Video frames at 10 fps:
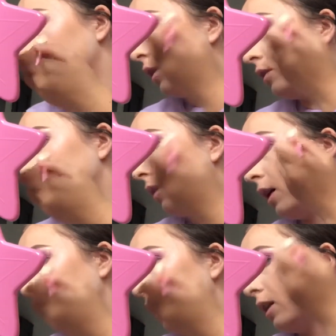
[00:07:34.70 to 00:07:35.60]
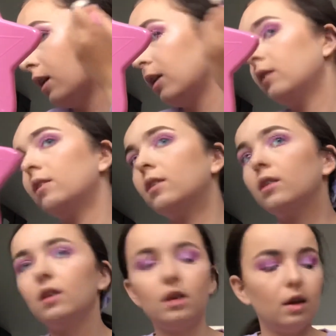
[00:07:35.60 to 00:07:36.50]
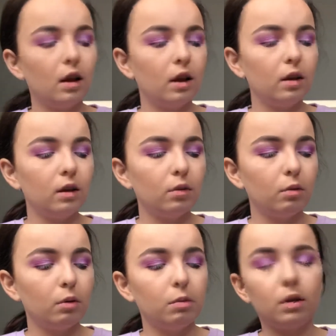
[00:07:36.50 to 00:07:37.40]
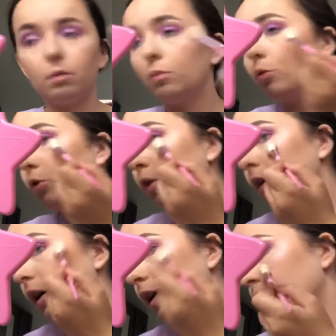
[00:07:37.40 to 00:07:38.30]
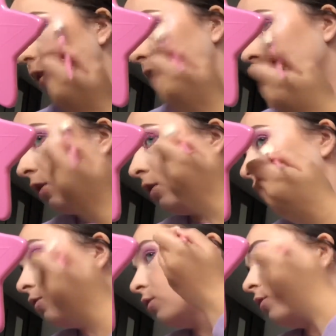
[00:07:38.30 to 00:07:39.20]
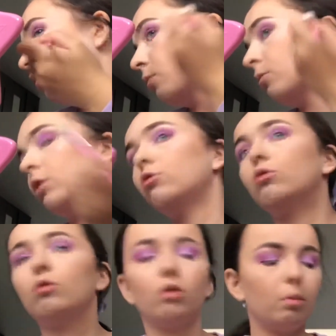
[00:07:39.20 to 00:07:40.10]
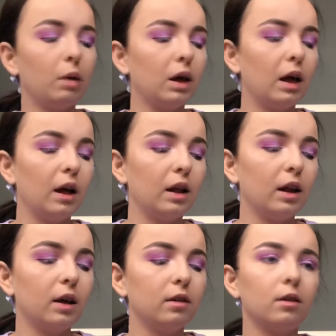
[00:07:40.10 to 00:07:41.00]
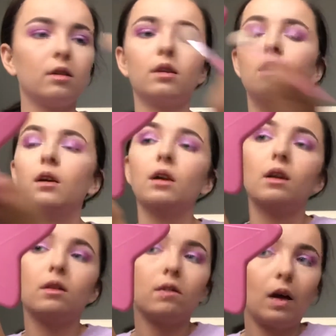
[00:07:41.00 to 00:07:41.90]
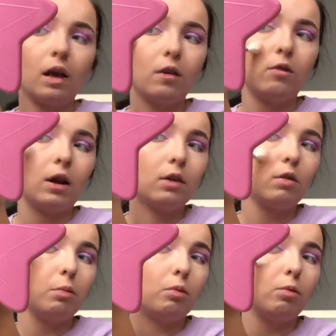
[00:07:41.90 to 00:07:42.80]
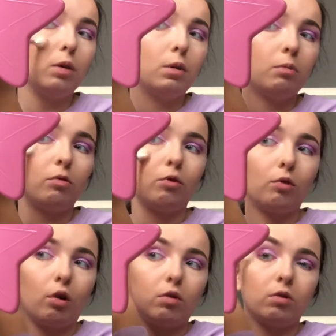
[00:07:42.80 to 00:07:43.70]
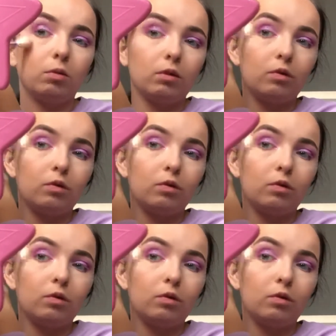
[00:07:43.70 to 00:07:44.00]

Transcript: this highlighter a little bit more. I love some Wet Jewel on my highlighter. It's kind of like Supreme Frost with